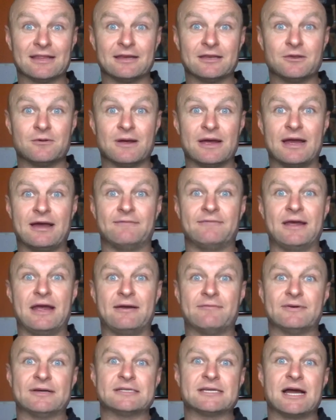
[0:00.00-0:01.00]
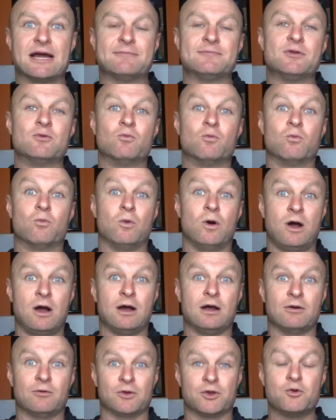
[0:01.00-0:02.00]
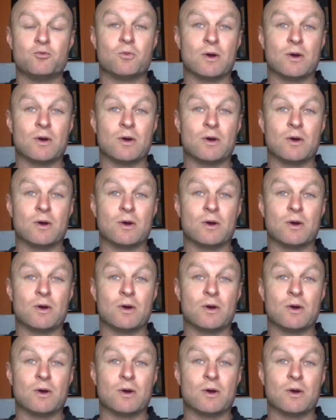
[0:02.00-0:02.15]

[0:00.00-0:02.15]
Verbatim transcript: that you have every time you walk or you